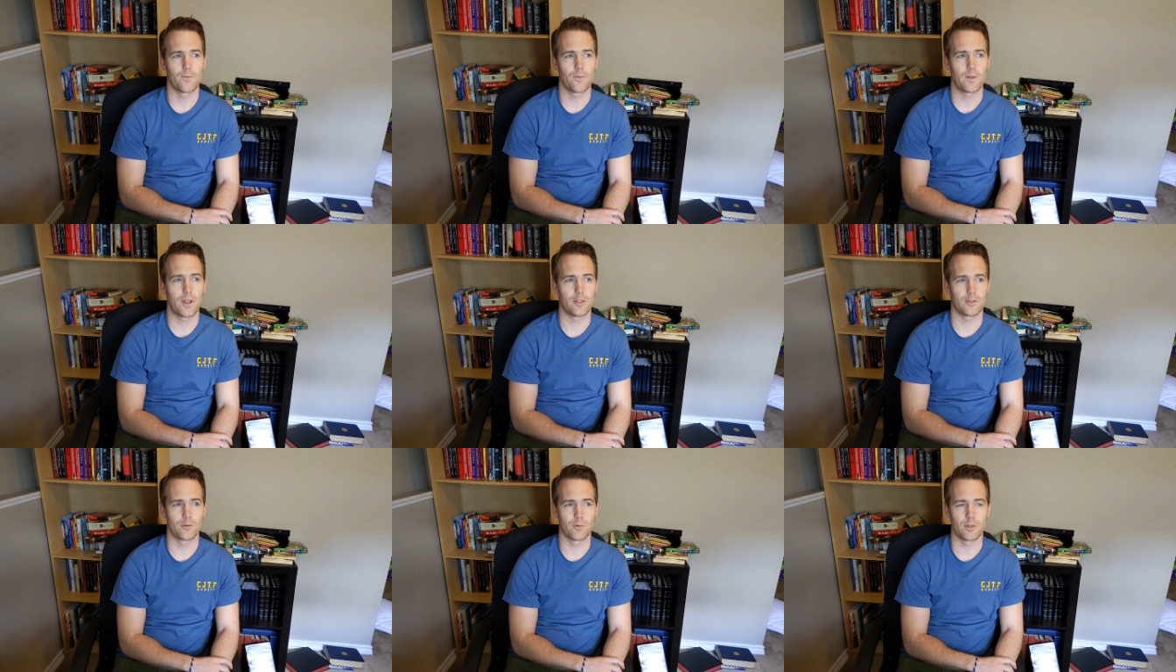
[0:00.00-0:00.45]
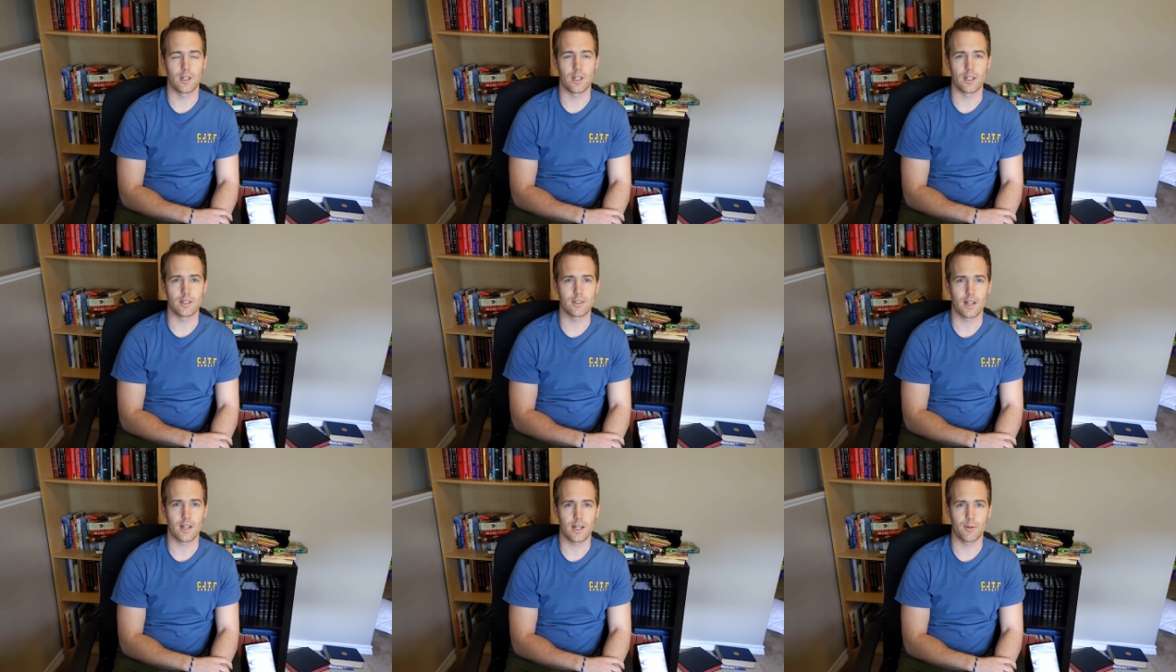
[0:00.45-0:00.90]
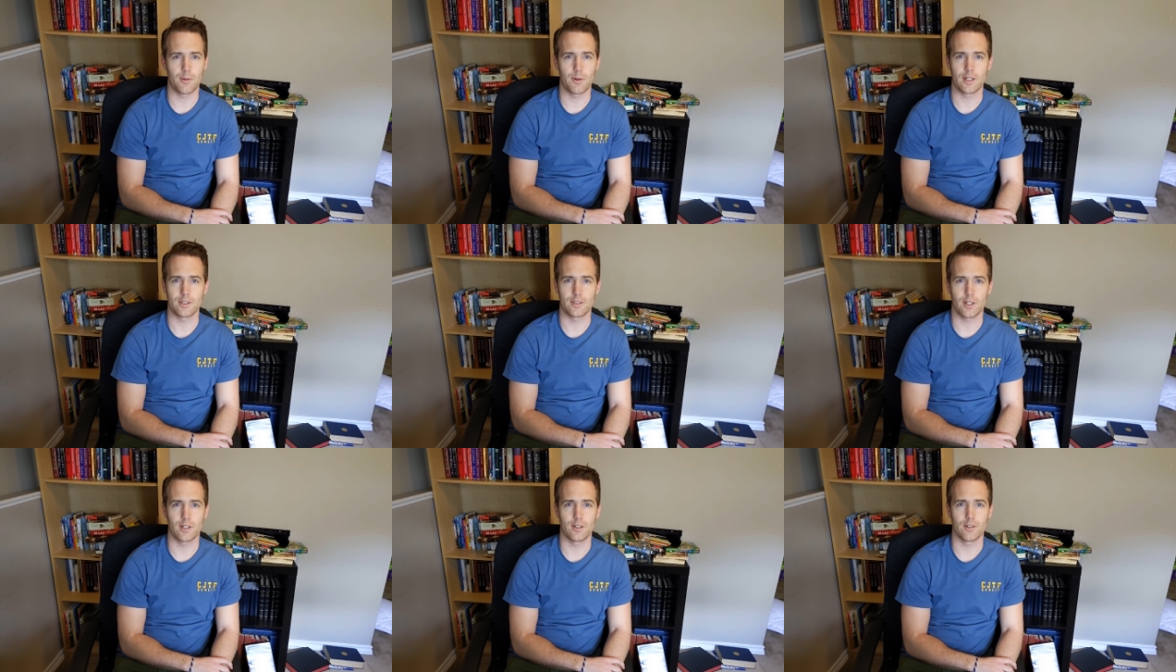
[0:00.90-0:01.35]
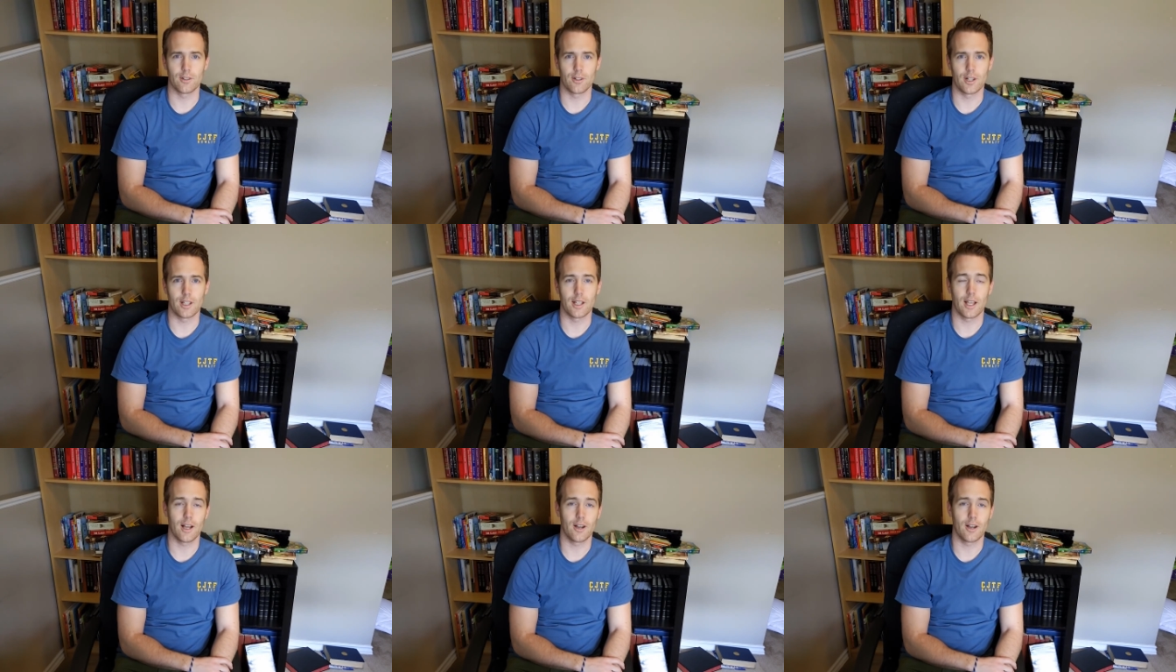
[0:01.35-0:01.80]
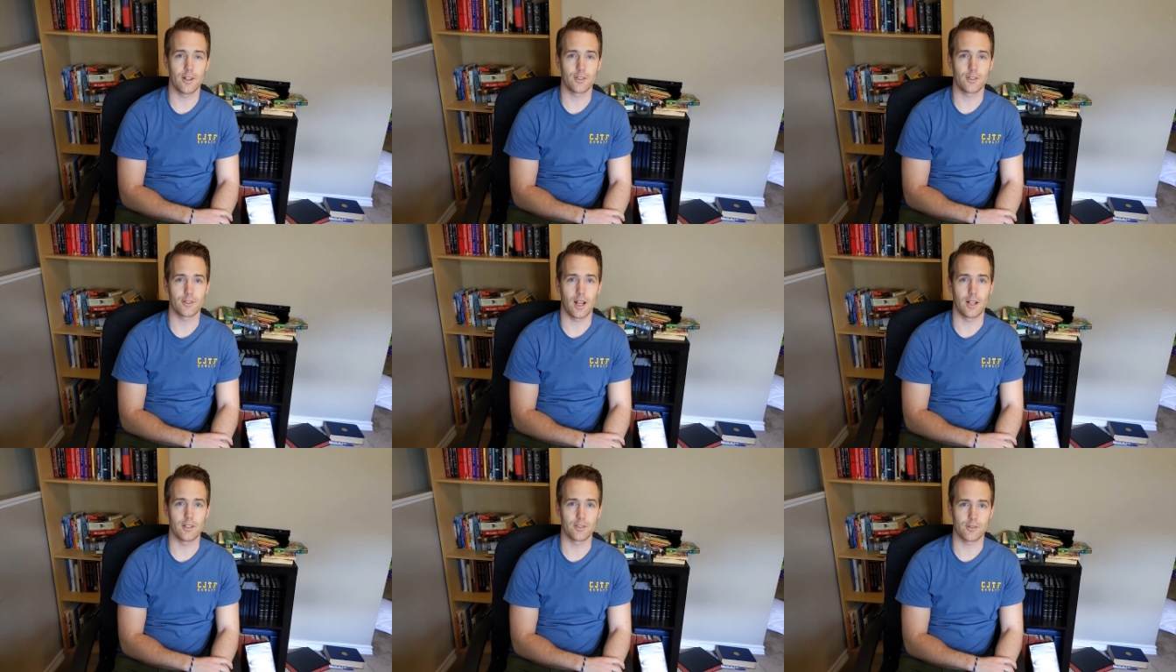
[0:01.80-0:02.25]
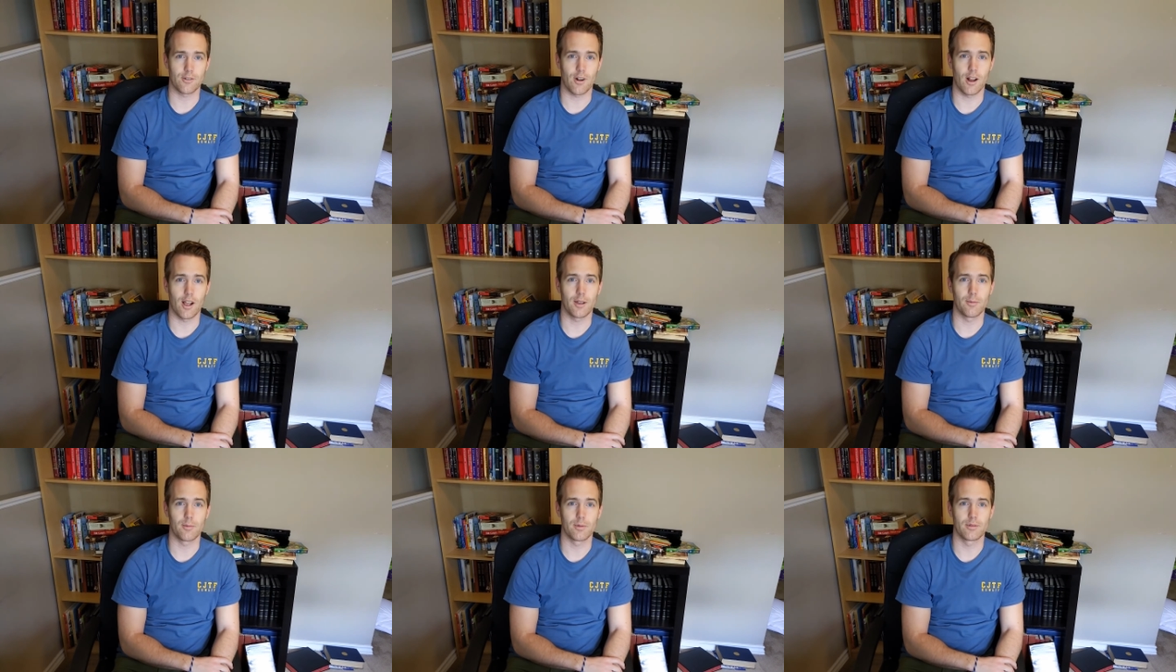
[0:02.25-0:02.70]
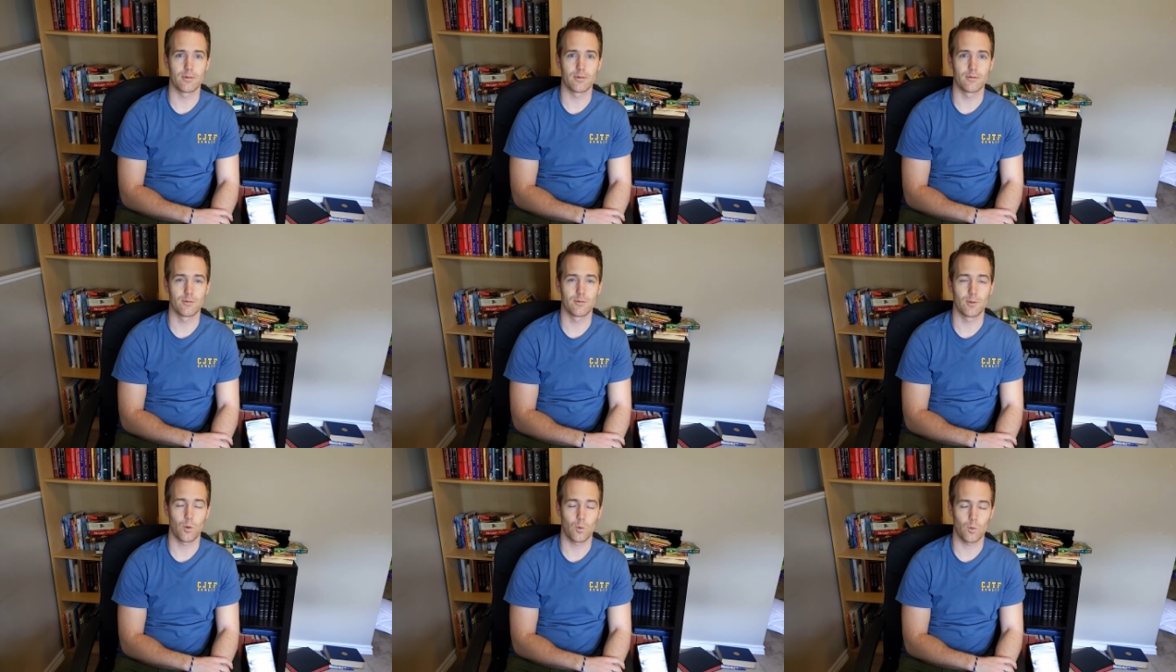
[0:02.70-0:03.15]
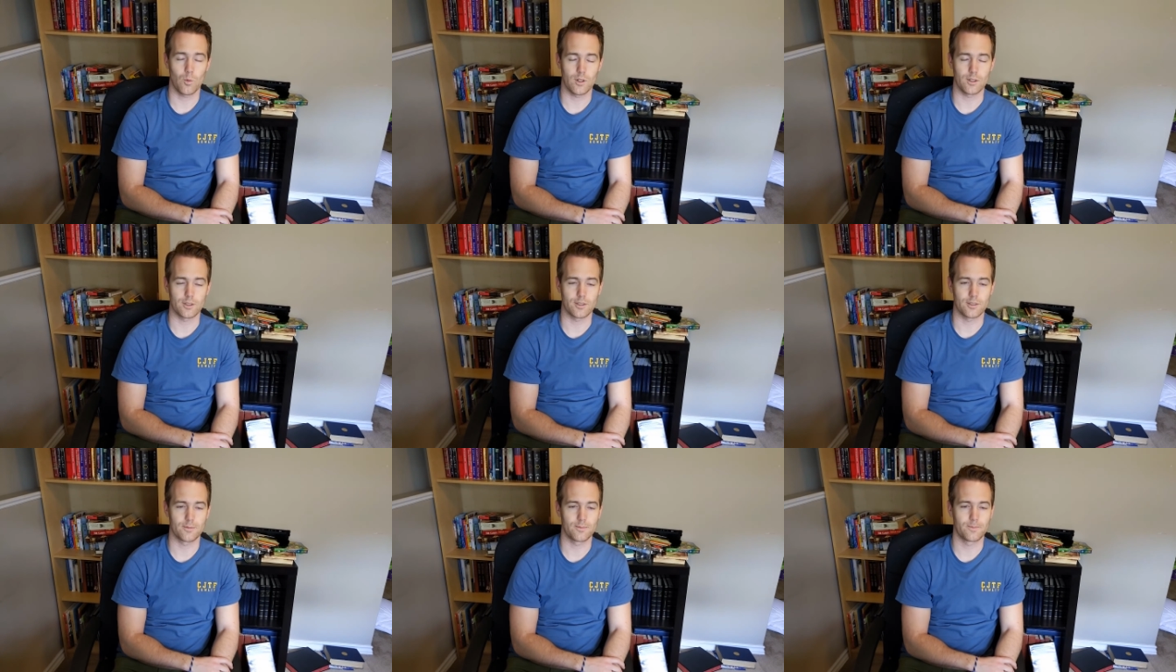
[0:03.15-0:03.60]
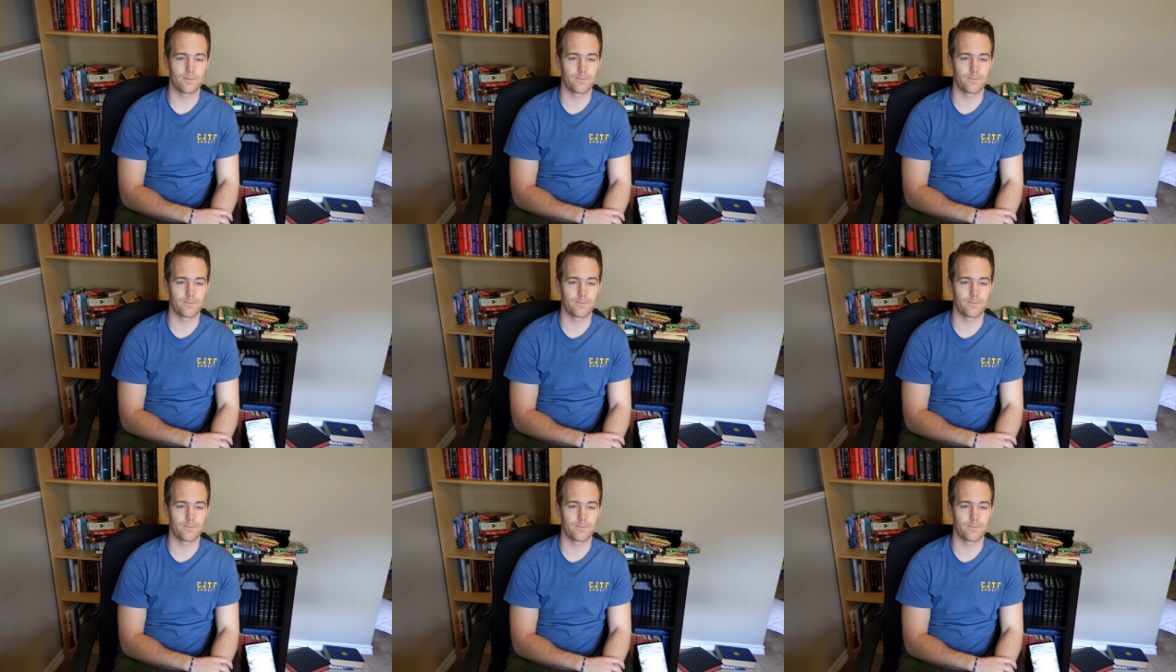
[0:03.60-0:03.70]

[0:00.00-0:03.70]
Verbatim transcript: I was really excited when I started learning how to transcribe words,